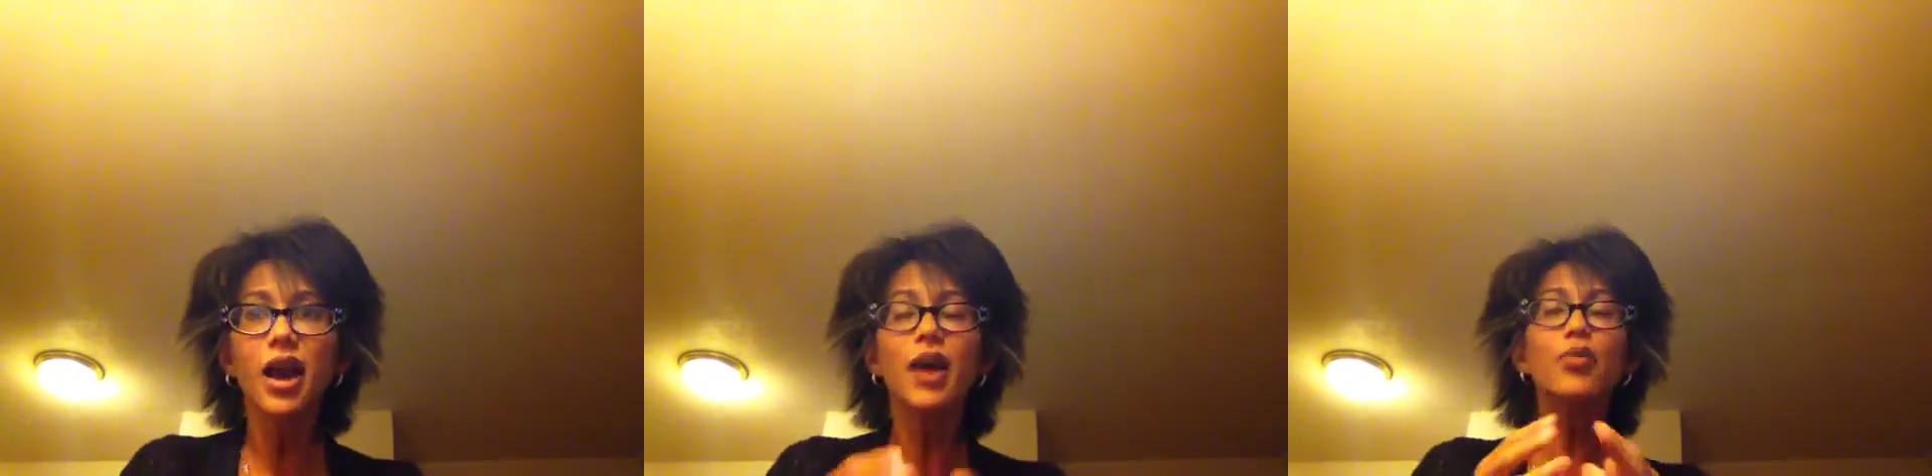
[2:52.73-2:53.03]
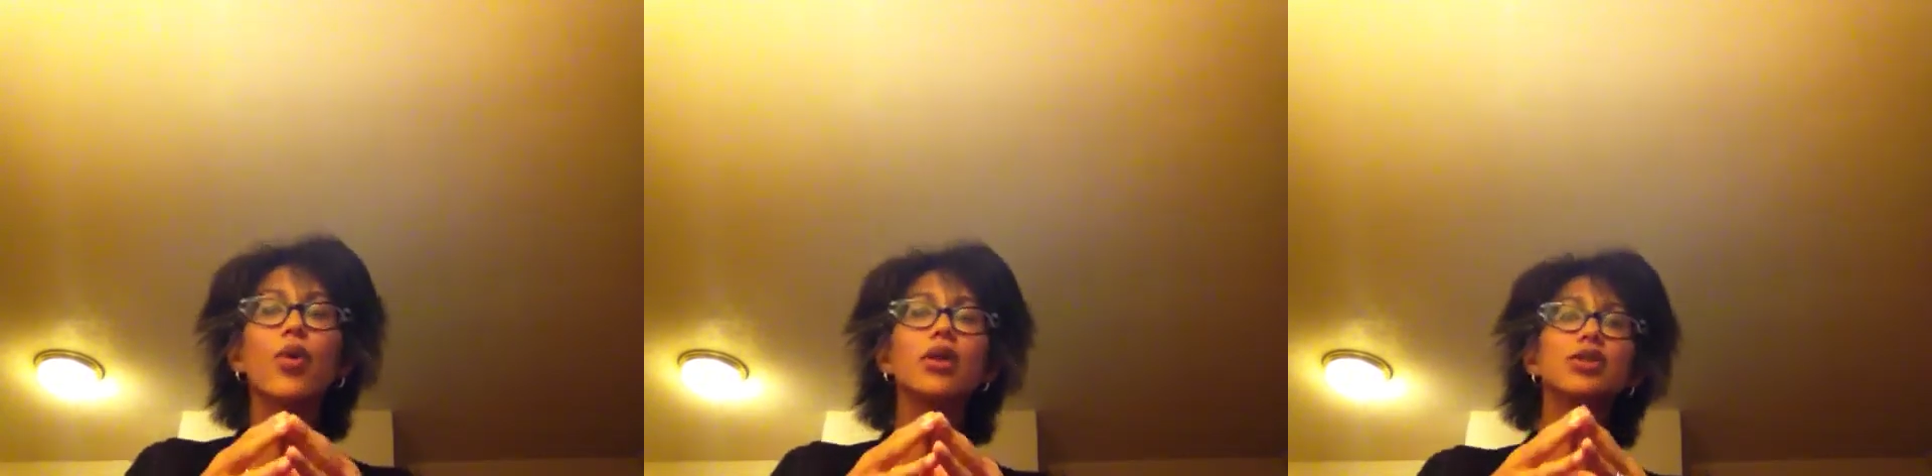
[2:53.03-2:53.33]
I
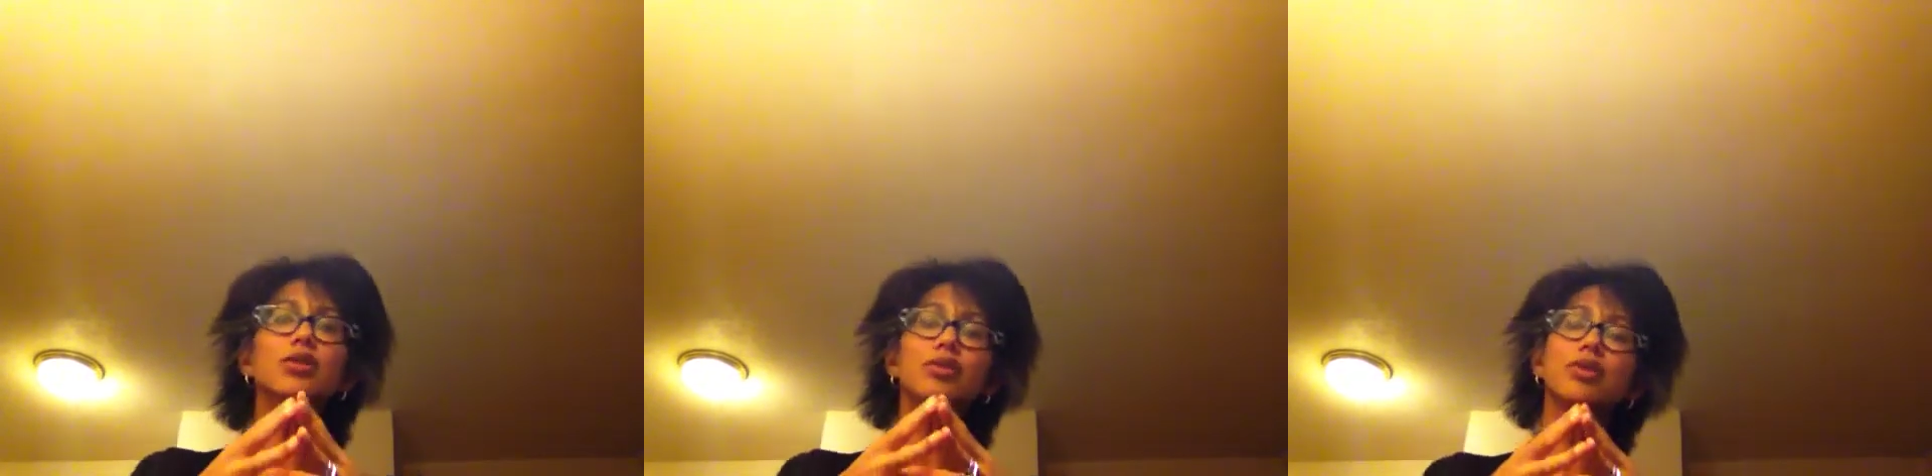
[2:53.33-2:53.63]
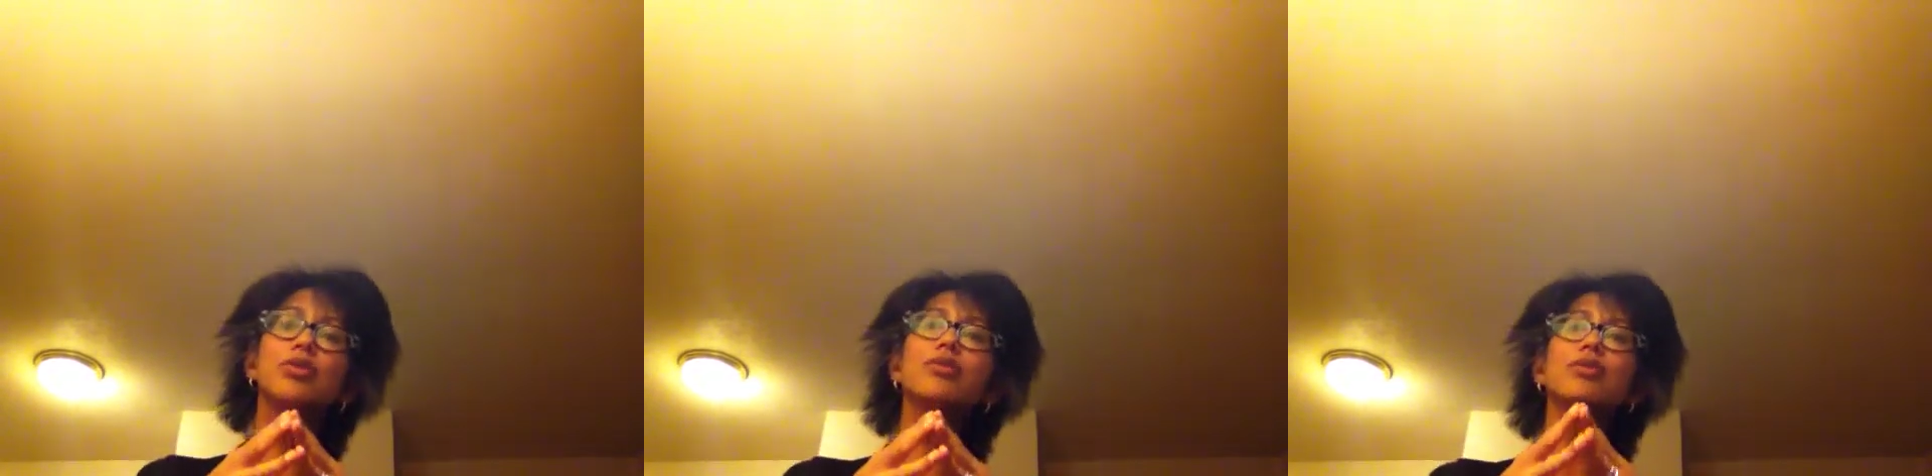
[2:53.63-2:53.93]
want you
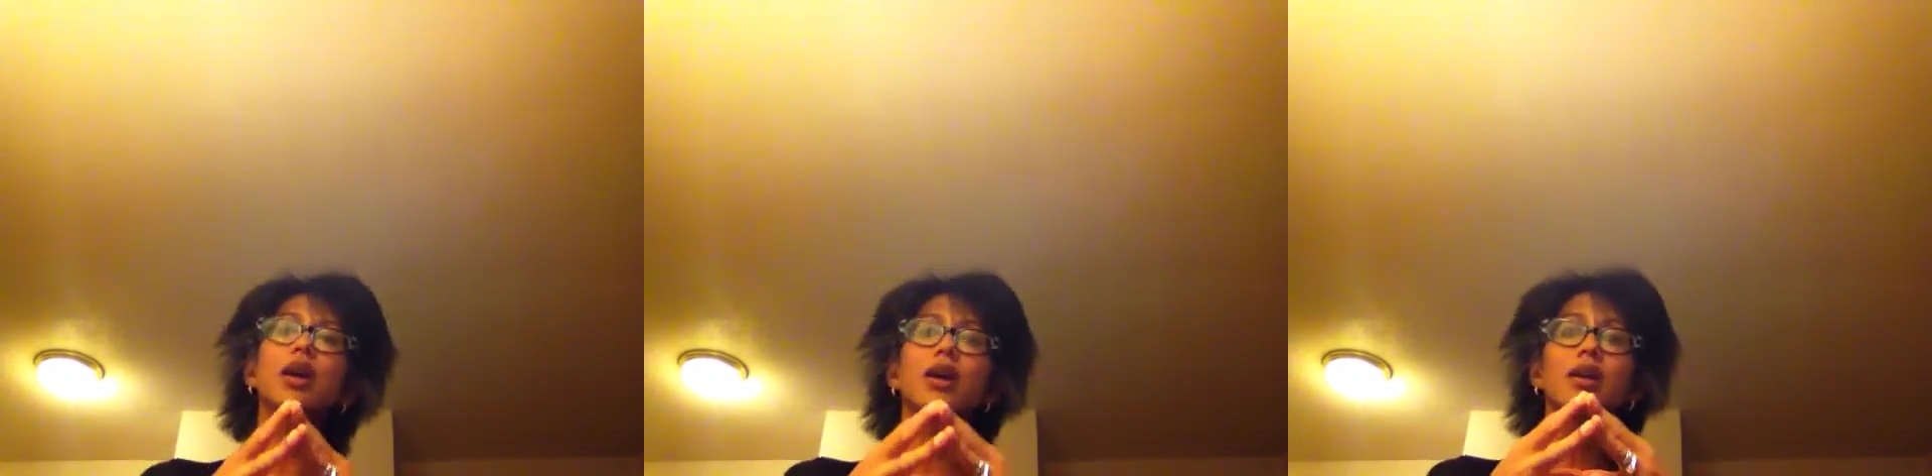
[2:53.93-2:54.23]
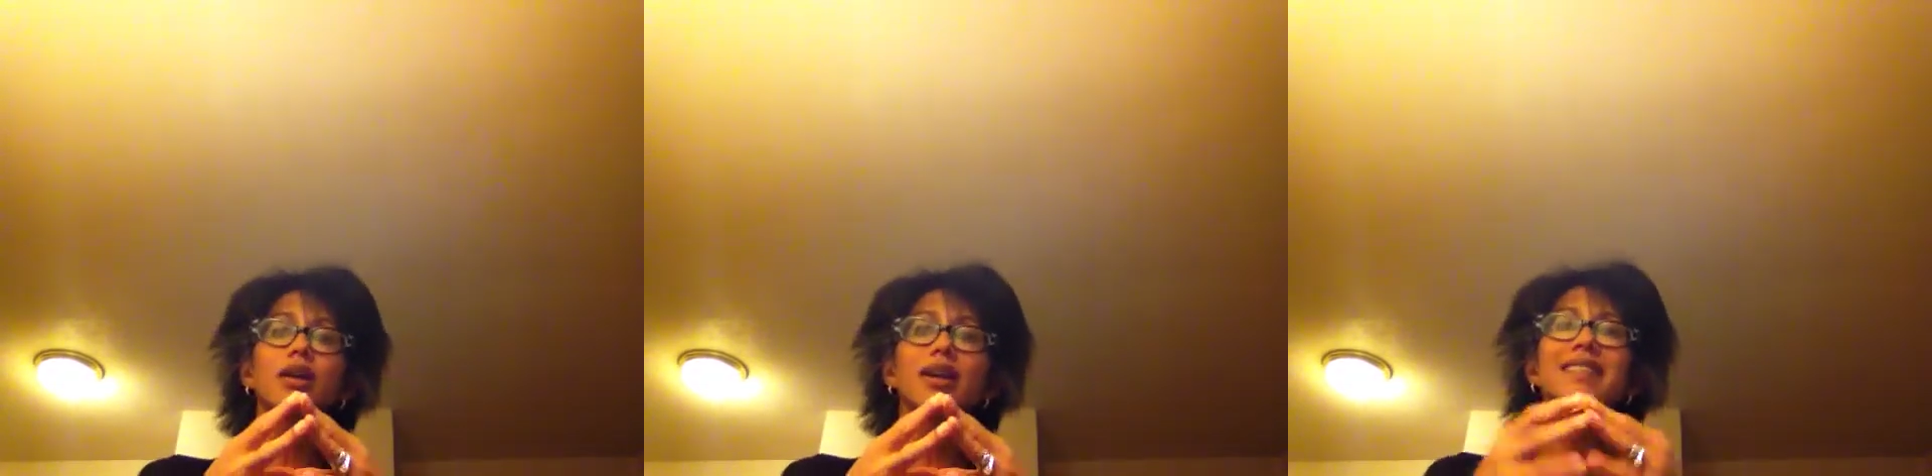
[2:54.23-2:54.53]
to
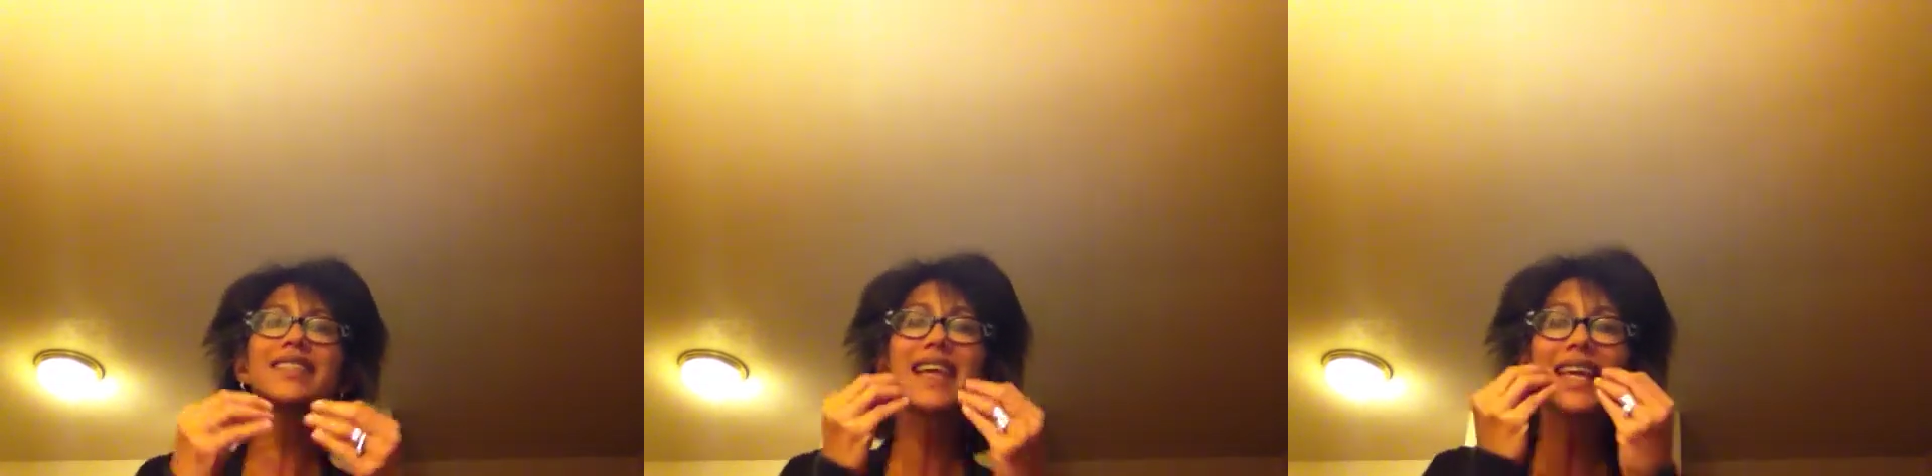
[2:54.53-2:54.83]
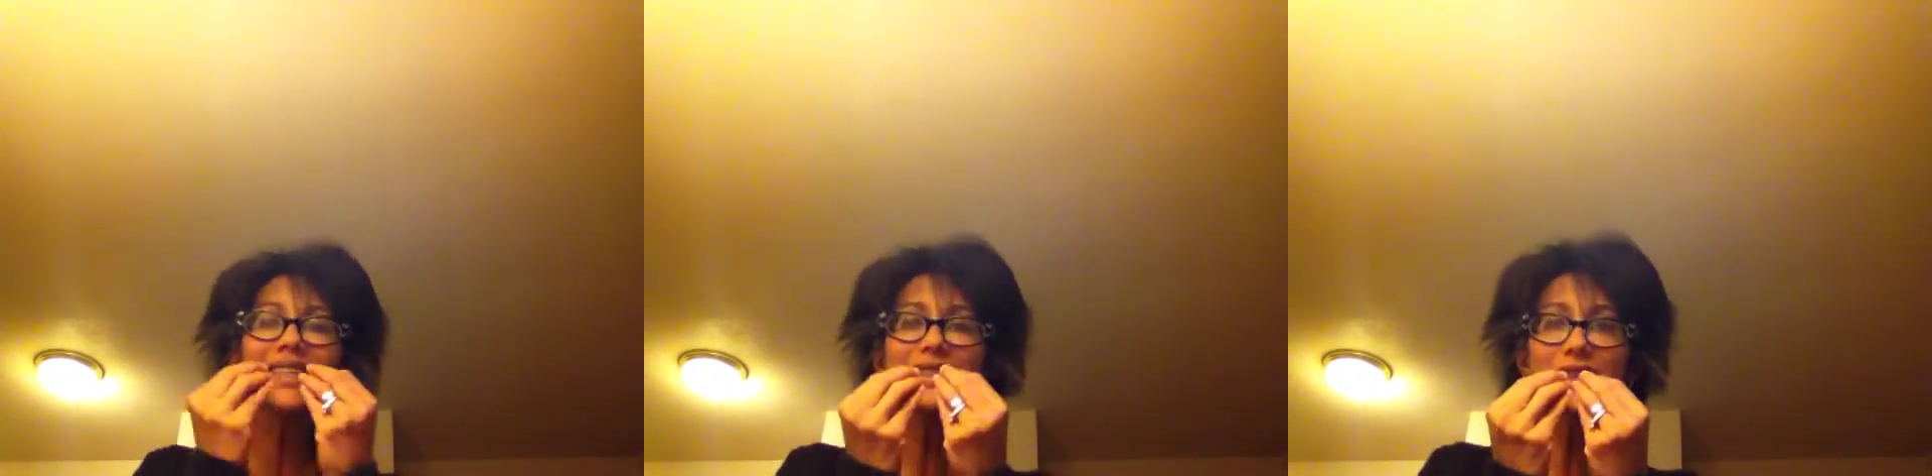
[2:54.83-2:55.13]
taste